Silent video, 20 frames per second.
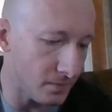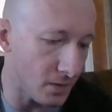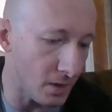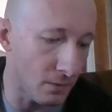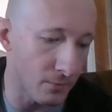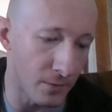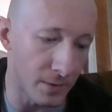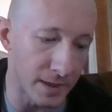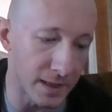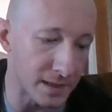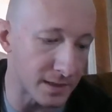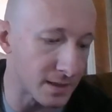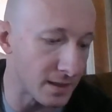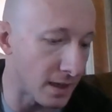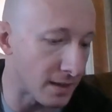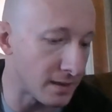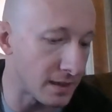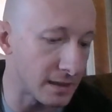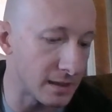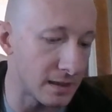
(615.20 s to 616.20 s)

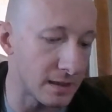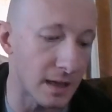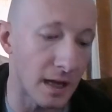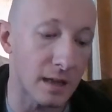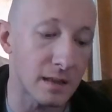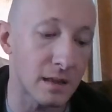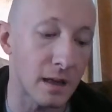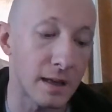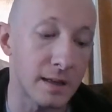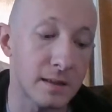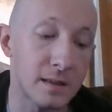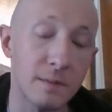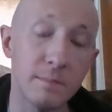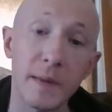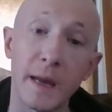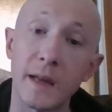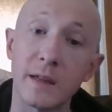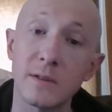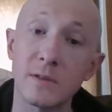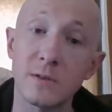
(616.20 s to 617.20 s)
Forgets-Nothing did not like the
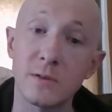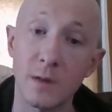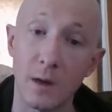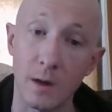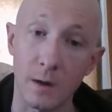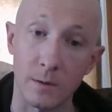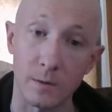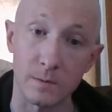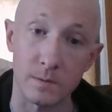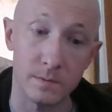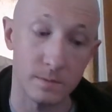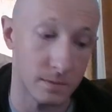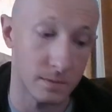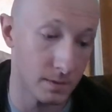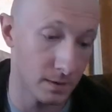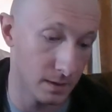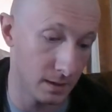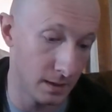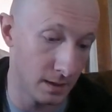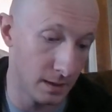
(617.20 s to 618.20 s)
man's tone.
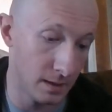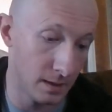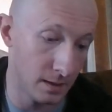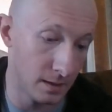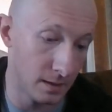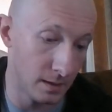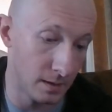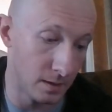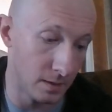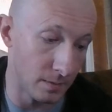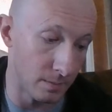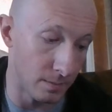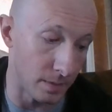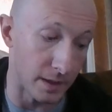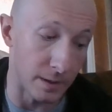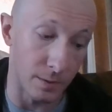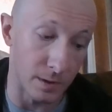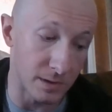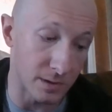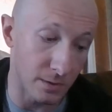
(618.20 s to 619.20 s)
But
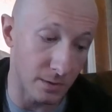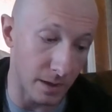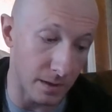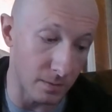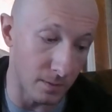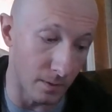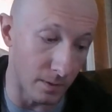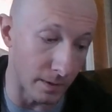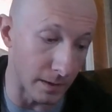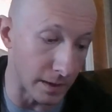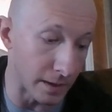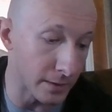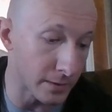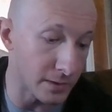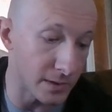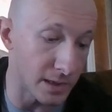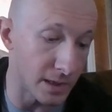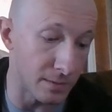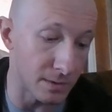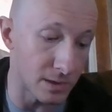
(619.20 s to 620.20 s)
he was a great warrior, and
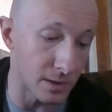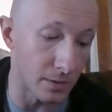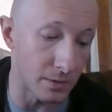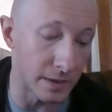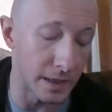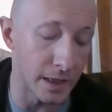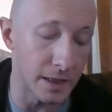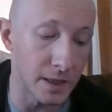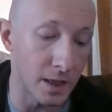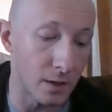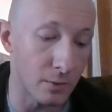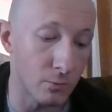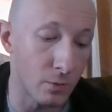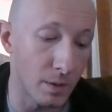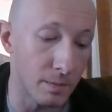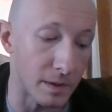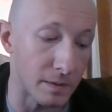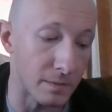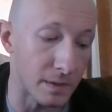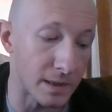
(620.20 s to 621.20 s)
she was only a young
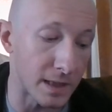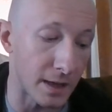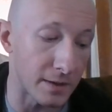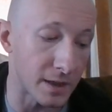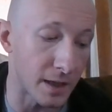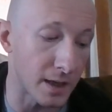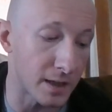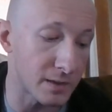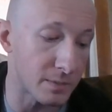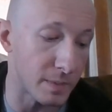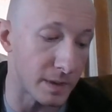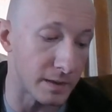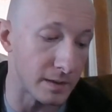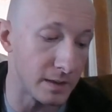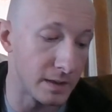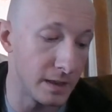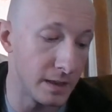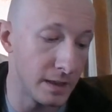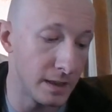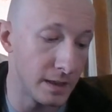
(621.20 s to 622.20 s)
woman without a husband.
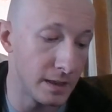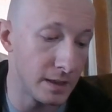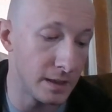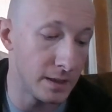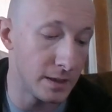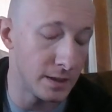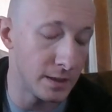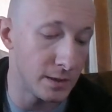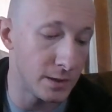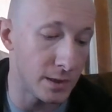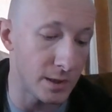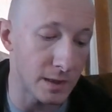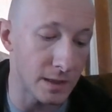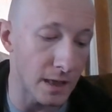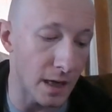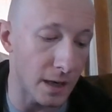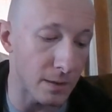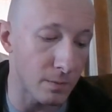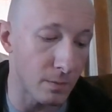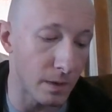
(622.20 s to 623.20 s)
She did
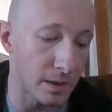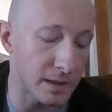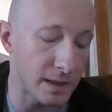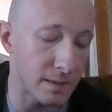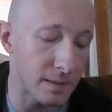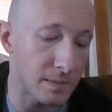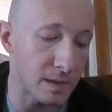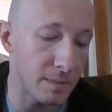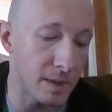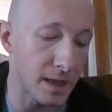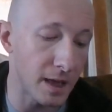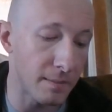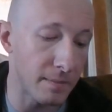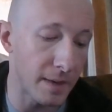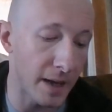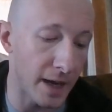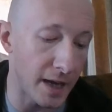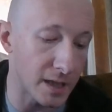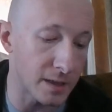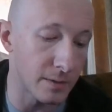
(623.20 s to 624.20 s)
not want him to become
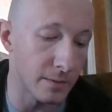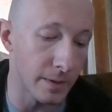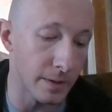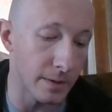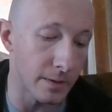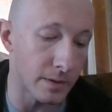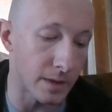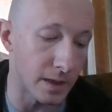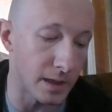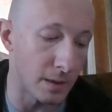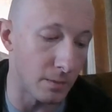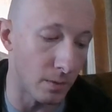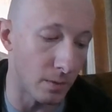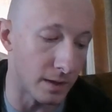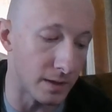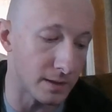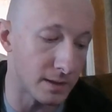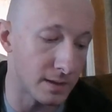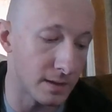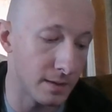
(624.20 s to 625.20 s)
angrier than he
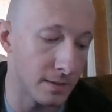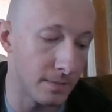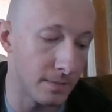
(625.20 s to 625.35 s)
was.